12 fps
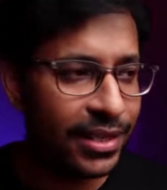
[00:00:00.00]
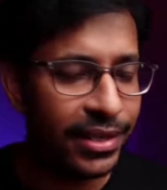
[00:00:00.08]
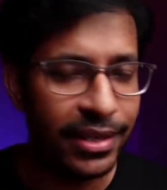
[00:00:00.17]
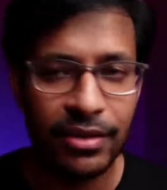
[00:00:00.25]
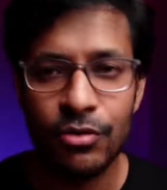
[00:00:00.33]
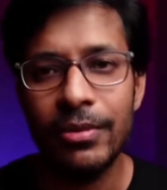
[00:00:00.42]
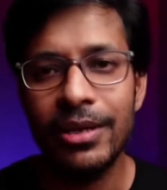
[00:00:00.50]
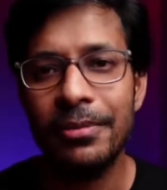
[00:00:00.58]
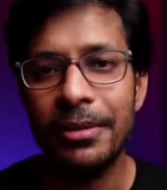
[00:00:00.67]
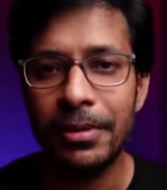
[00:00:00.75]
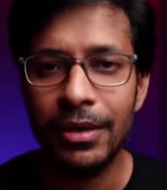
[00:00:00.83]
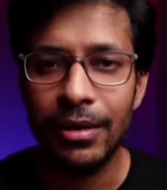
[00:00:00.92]
days there are so many
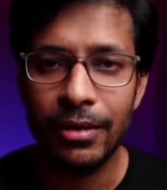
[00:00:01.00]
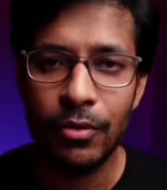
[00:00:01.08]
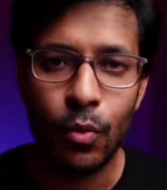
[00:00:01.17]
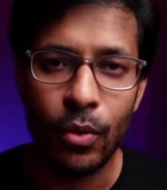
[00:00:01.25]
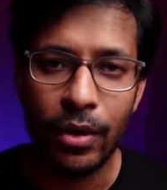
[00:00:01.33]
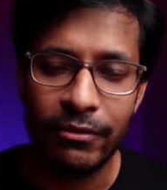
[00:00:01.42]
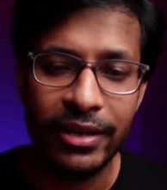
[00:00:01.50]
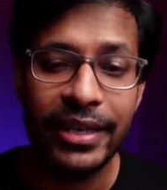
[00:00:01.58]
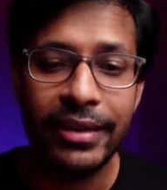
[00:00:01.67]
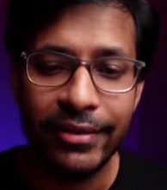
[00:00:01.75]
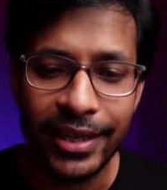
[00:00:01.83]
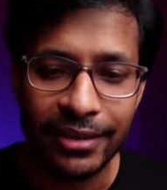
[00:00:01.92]
people who are very
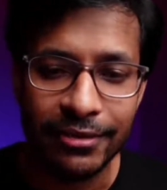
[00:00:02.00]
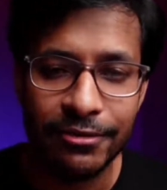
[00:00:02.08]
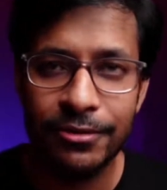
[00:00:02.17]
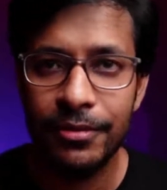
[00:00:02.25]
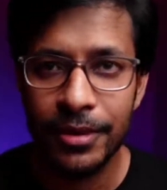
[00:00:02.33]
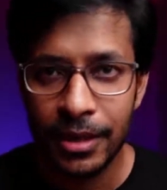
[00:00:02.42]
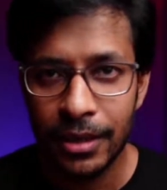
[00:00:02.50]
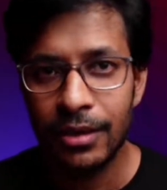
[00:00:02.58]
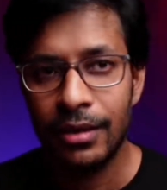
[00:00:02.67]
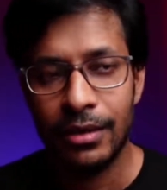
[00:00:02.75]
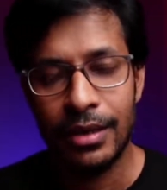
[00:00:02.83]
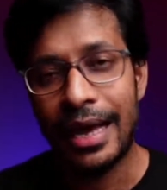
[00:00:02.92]
creative,
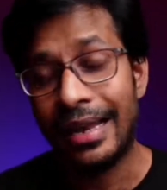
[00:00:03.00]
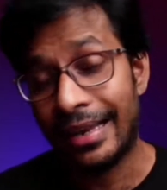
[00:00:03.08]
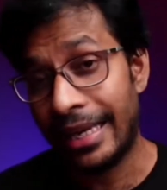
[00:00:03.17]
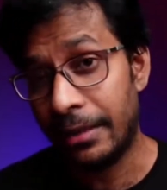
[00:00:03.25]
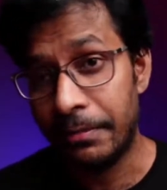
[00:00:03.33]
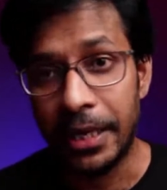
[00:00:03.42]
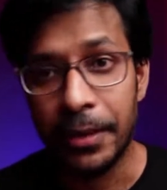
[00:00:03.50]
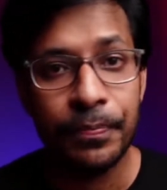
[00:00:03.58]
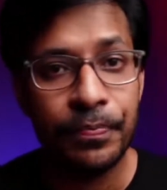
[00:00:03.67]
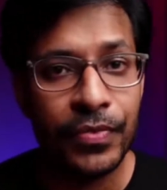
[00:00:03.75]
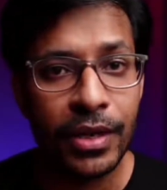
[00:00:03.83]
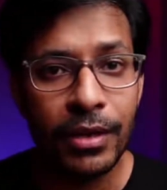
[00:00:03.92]
unlike me.
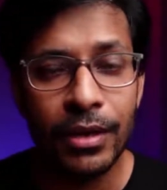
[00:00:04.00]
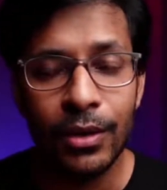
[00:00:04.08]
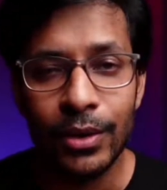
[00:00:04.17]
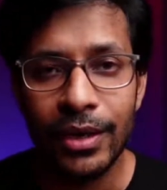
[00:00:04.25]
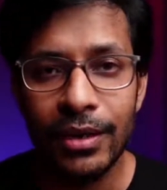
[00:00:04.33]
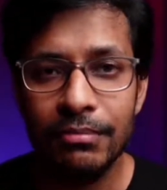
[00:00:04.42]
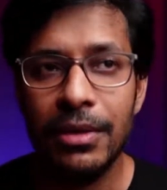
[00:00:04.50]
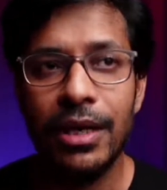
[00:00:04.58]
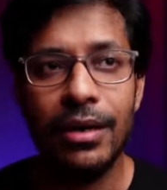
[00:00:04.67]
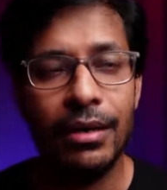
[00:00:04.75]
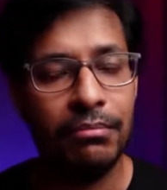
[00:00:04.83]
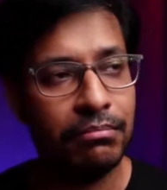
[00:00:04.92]
Okay.
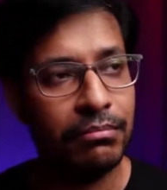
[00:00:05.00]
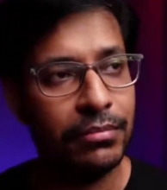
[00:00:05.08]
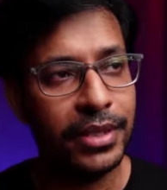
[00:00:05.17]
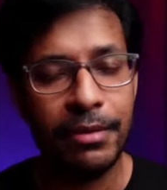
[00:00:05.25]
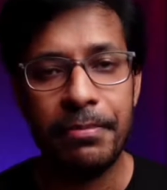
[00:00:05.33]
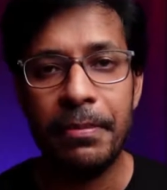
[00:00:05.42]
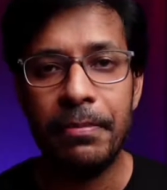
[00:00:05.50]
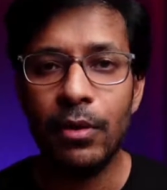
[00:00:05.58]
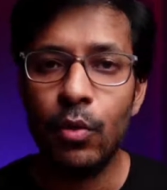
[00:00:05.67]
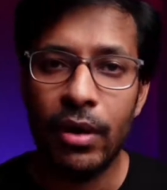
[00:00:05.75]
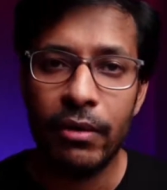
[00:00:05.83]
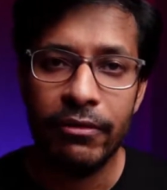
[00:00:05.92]
There are
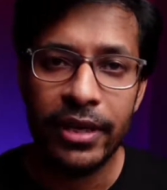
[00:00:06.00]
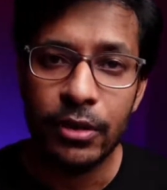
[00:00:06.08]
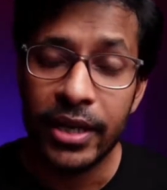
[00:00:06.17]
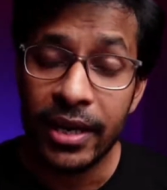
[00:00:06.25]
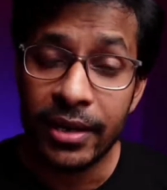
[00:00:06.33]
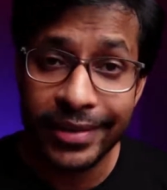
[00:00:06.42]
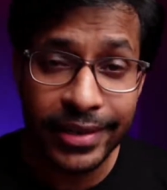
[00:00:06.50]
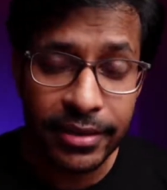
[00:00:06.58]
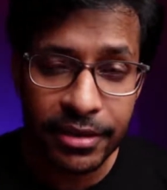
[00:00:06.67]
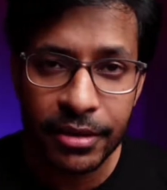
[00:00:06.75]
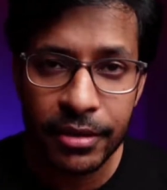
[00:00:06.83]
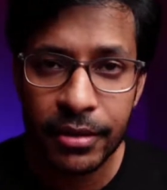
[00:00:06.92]
people who are very good
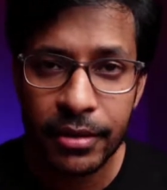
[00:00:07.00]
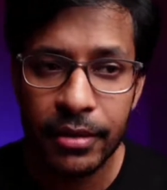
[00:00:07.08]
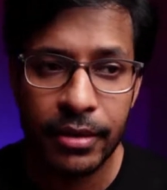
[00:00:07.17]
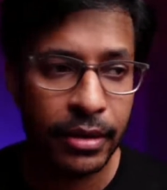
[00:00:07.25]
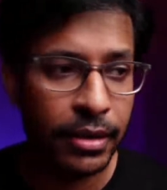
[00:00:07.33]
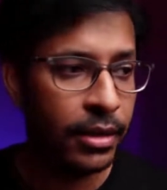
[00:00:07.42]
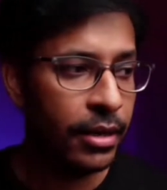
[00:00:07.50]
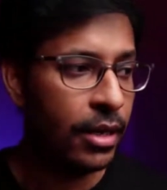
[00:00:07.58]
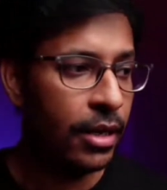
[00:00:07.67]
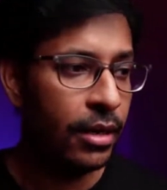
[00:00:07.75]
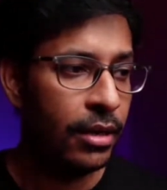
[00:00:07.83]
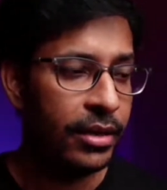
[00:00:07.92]
artists,
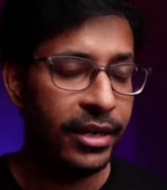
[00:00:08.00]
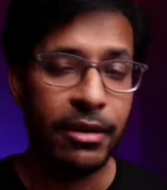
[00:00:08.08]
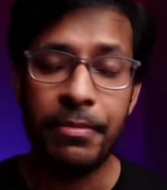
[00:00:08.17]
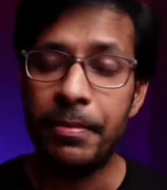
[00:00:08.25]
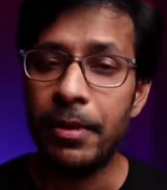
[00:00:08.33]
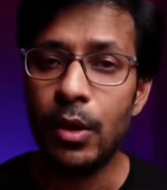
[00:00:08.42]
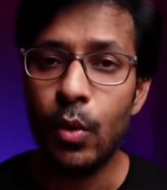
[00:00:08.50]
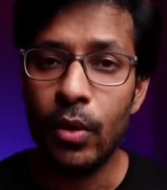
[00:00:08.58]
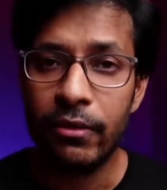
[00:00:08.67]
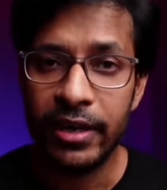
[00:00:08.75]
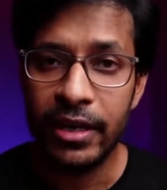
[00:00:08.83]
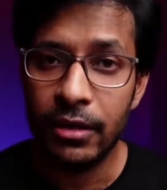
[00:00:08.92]
there are people who
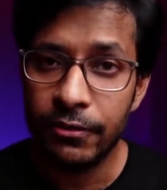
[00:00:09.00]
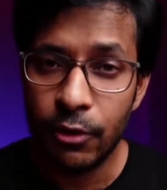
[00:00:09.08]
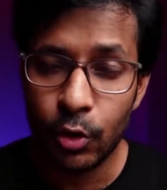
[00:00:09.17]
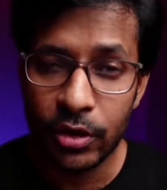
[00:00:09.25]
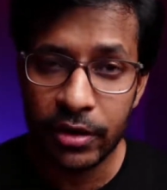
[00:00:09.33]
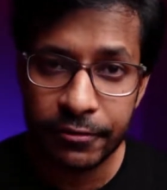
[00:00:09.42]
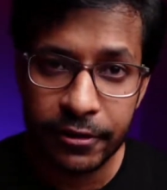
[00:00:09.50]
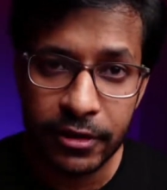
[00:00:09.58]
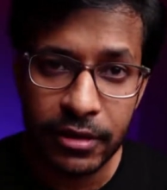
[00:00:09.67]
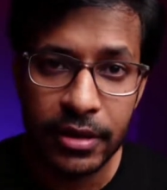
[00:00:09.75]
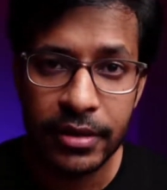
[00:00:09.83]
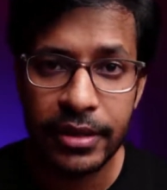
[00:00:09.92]
are very good
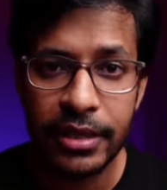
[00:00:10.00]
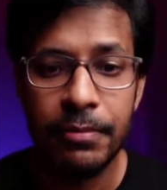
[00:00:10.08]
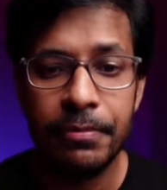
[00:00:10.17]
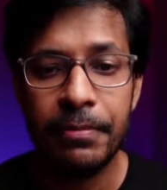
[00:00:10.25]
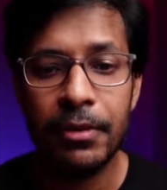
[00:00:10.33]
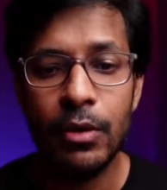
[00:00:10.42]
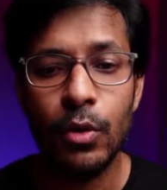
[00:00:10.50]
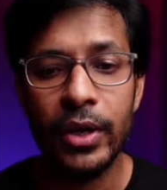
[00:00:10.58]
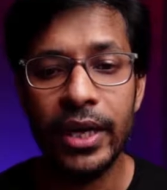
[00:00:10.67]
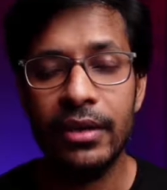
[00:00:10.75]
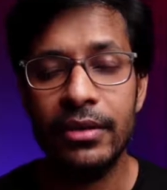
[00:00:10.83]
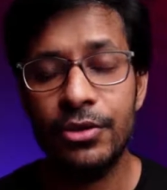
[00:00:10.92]
photographers, there are people who
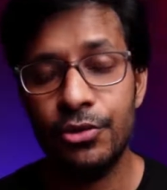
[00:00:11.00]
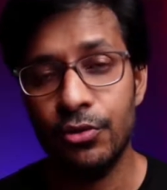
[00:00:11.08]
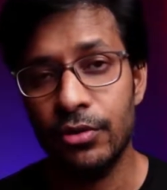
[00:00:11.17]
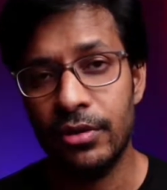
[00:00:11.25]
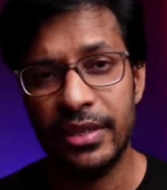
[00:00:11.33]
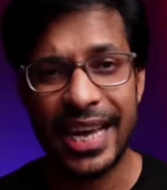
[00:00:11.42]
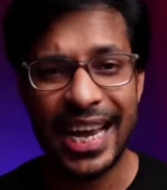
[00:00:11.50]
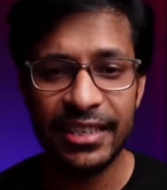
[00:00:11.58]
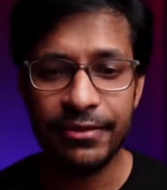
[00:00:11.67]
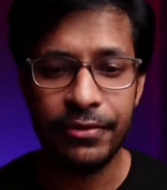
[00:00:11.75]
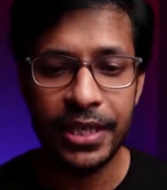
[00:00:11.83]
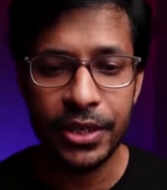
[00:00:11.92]
can shoot
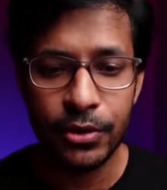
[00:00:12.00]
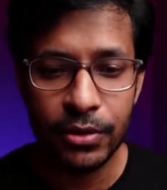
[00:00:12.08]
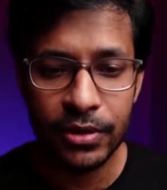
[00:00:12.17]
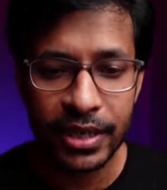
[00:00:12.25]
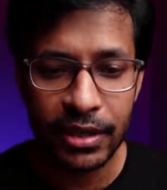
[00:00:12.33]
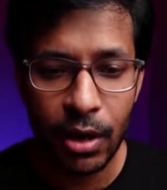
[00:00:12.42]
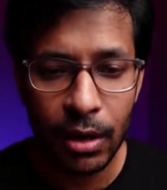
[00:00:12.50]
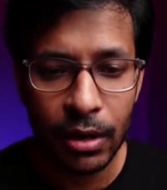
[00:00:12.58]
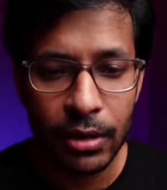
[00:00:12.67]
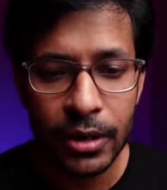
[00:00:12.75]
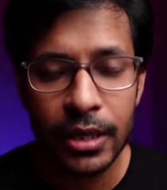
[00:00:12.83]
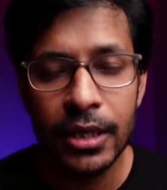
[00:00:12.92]
nice videos and
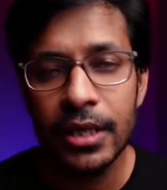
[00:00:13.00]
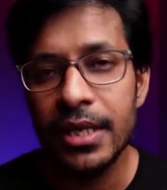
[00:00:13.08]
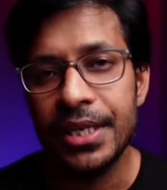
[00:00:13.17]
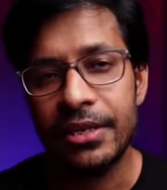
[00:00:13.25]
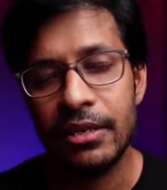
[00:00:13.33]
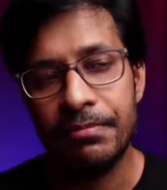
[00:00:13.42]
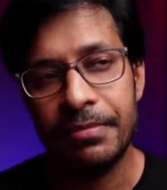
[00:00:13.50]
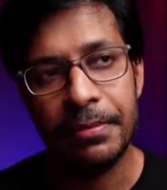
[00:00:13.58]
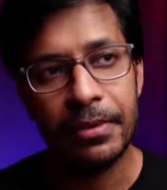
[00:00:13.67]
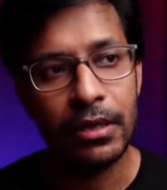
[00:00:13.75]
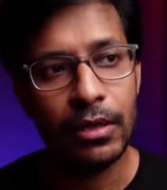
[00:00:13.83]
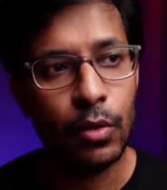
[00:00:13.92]
all, there are
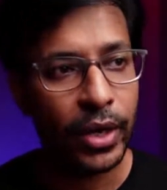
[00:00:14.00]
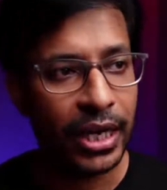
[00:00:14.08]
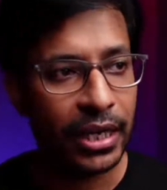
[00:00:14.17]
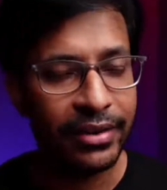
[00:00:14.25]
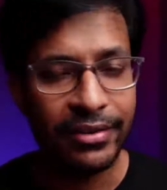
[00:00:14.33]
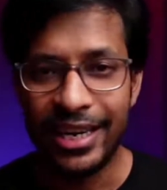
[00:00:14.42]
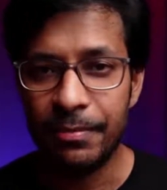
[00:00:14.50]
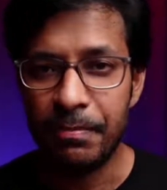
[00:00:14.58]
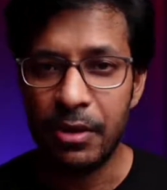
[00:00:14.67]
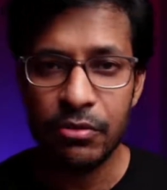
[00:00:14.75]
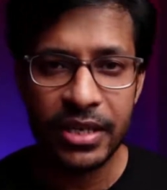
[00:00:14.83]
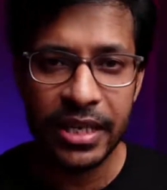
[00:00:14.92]
people who can create
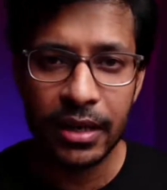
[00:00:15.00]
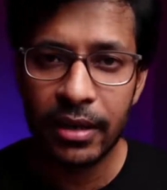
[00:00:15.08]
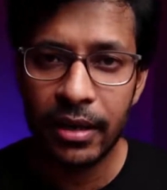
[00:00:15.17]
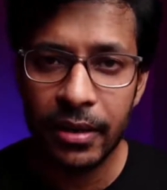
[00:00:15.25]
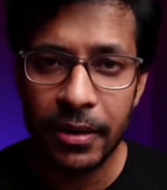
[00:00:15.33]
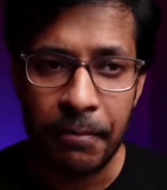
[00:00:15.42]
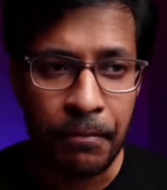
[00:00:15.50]
music,